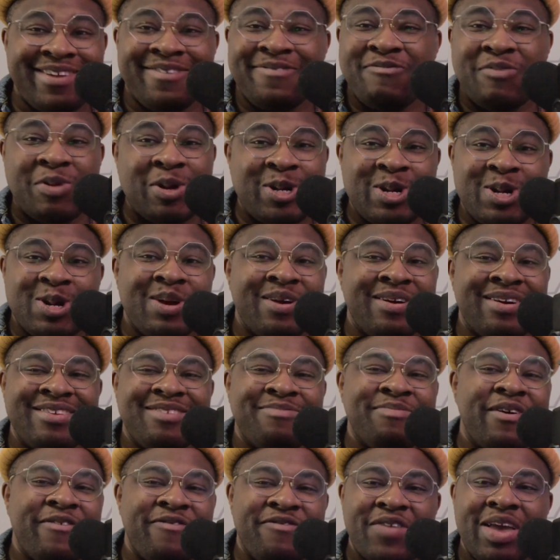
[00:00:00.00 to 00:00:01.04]
For sure, it's
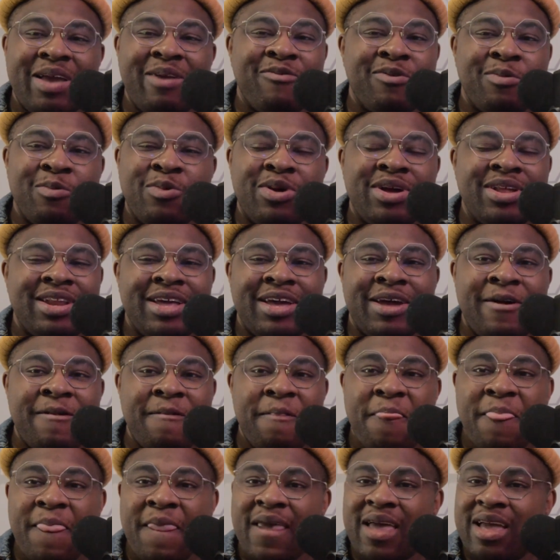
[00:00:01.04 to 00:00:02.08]
my favorite one now,
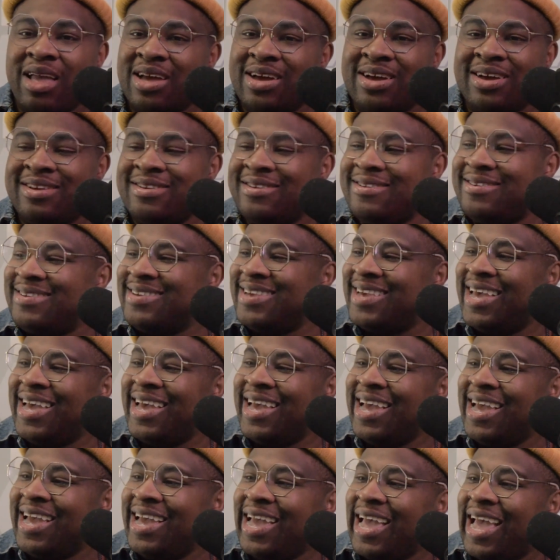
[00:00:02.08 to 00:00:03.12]
because
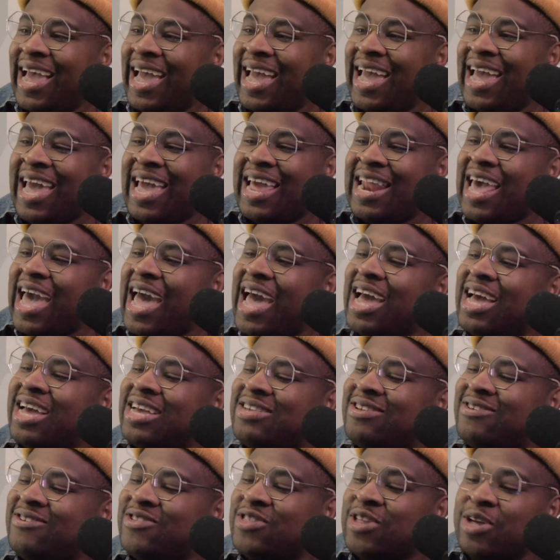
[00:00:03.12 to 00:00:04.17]
it
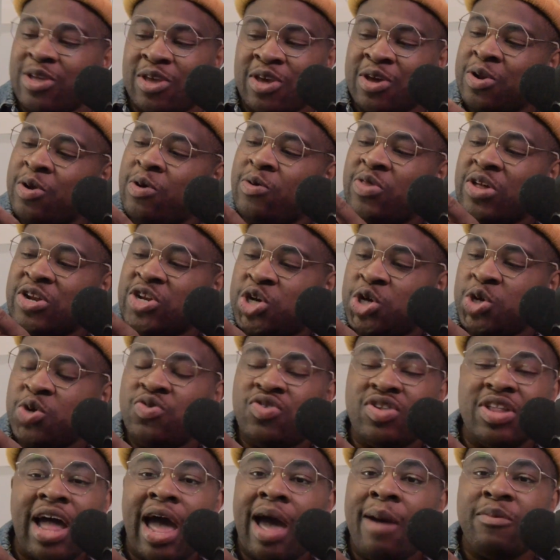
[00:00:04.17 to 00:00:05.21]
has the juice
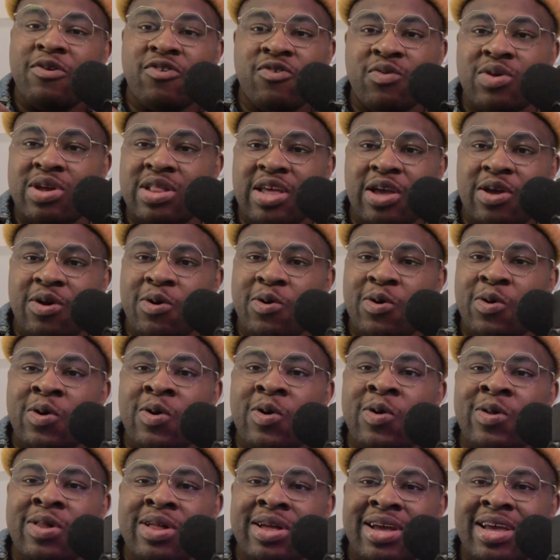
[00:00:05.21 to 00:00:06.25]
knob is really
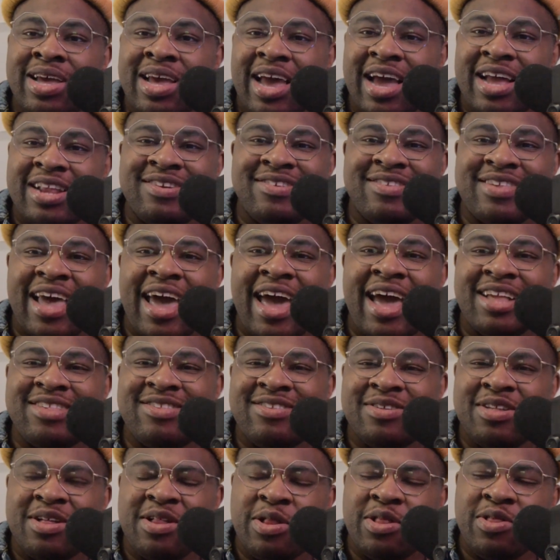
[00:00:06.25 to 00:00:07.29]
cool. It just adds
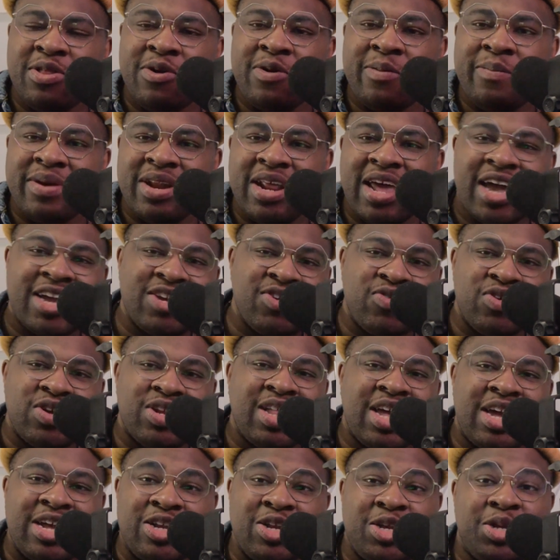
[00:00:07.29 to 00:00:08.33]
a little bit extra,
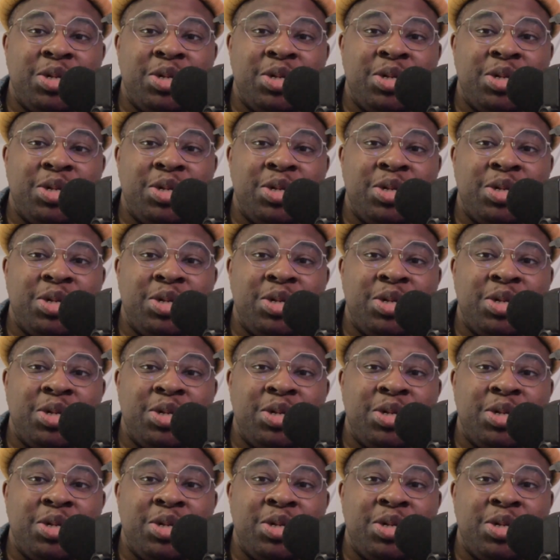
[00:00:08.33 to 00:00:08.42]
like